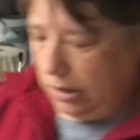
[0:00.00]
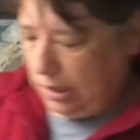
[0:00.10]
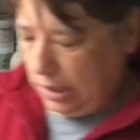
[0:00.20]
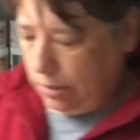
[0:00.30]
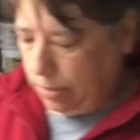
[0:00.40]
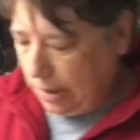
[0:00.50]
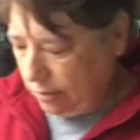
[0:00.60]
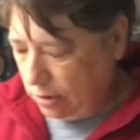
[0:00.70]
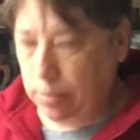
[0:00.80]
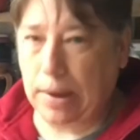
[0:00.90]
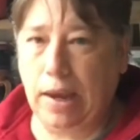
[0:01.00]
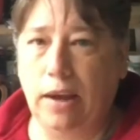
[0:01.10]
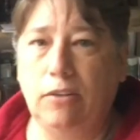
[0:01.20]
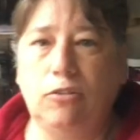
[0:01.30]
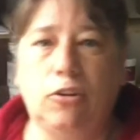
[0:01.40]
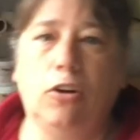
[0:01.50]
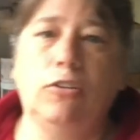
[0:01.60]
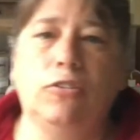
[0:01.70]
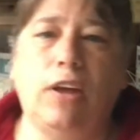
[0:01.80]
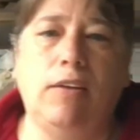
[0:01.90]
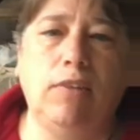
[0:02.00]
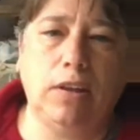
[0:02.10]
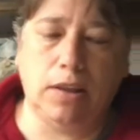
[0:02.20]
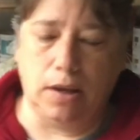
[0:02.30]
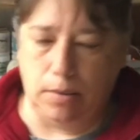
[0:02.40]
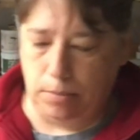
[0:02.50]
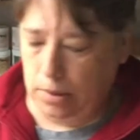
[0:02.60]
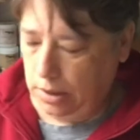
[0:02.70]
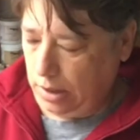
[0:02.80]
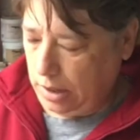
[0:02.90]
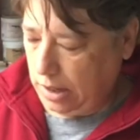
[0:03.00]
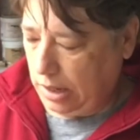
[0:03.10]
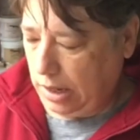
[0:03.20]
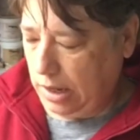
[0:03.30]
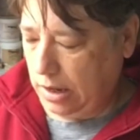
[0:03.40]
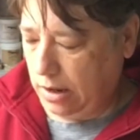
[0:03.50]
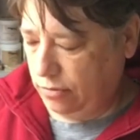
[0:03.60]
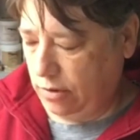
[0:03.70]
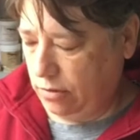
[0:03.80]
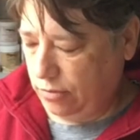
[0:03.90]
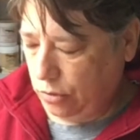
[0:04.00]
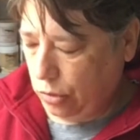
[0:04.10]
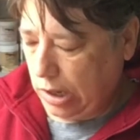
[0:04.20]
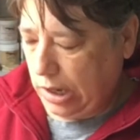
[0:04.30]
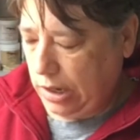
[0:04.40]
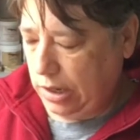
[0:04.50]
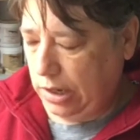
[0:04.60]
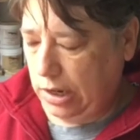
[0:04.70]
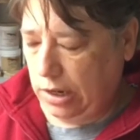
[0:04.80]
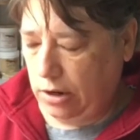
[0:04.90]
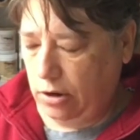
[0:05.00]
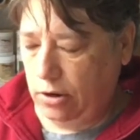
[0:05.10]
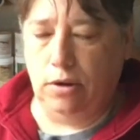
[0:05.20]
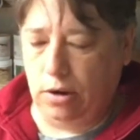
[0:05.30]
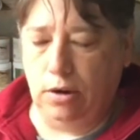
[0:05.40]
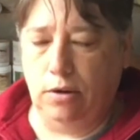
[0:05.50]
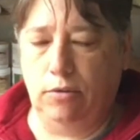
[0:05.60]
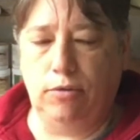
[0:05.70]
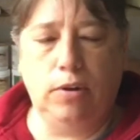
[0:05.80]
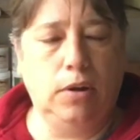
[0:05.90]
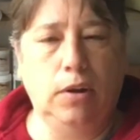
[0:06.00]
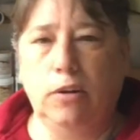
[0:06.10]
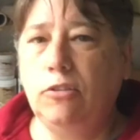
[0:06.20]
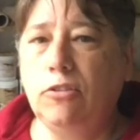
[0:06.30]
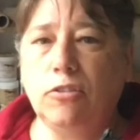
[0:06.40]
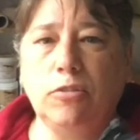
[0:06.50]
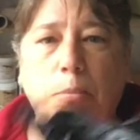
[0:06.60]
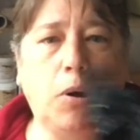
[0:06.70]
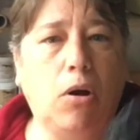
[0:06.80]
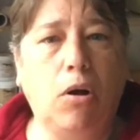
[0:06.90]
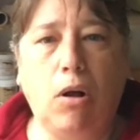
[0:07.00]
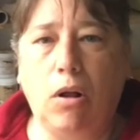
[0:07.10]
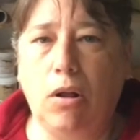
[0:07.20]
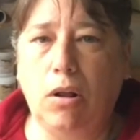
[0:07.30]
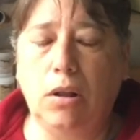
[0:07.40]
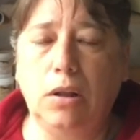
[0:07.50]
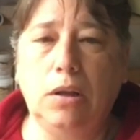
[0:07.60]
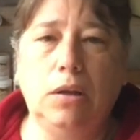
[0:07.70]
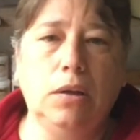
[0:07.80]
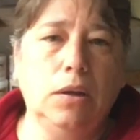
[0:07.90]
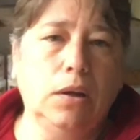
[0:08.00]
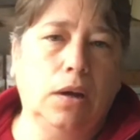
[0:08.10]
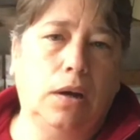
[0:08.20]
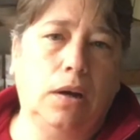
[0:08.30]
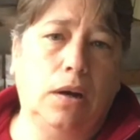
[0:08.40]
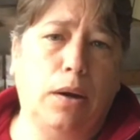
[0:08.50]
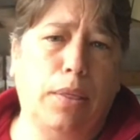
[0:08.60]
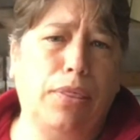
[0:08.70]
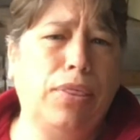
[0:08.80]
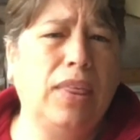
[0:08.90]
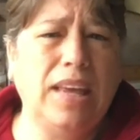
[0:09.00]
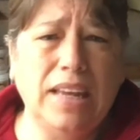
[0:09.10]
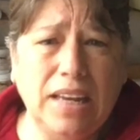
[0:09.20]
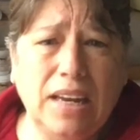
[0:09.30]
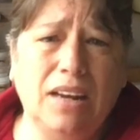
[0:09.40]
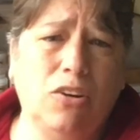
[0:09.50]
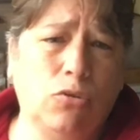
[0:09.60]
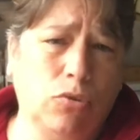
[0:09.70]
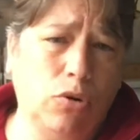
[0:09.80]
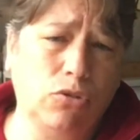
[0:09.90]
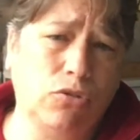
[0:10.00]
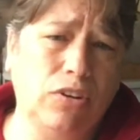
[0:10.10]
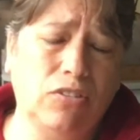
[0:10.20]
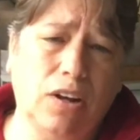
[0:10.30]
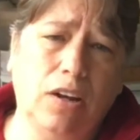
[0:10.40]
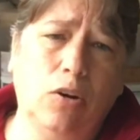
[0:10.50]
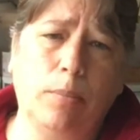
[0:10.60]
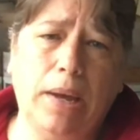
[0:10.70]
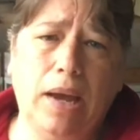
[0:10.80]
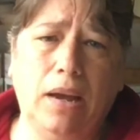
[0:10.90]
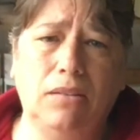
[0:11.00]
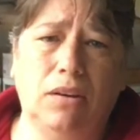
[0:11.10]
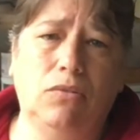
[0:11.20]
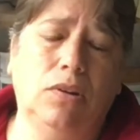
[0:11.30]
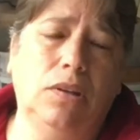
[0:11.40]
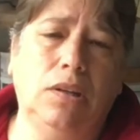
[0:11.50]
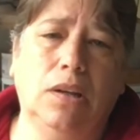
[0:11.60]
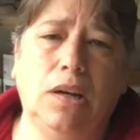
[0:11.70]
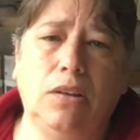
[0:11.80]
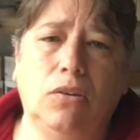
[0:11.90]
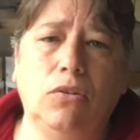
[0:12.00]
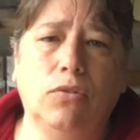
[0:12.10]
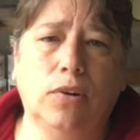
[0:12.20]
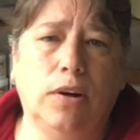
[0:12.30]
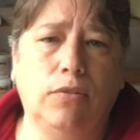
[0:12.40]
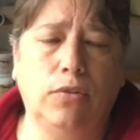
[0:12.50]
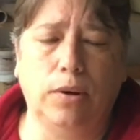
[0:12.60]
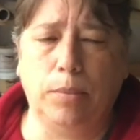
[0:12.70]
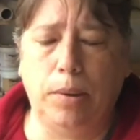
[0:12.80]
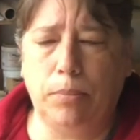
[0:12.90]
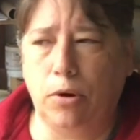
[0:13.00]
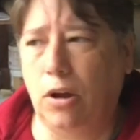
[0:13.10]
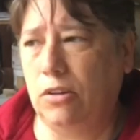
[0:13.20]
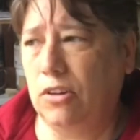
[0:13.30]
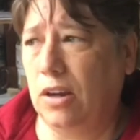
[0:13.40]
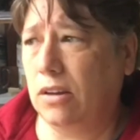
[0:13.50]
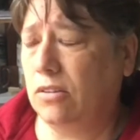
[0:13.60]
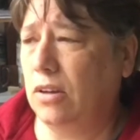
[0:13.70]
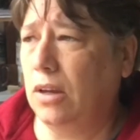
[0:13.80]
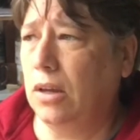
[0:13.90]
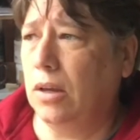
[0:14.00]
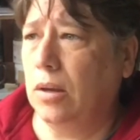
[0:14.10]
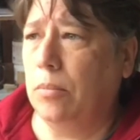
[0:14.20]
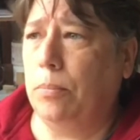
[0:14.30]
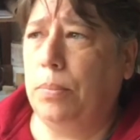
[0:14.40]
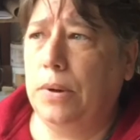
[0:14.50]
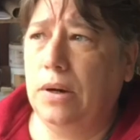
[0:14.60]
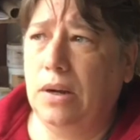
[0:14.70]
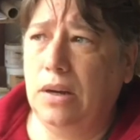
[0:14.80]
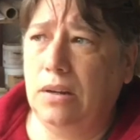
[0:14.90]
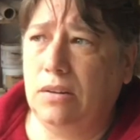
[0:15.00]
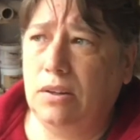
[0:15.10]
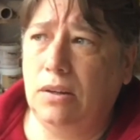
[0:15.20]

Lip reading: need plastic bags. Start saving them. I have a variety here of small, thin grocery style bags. I really like those for covering my projects, but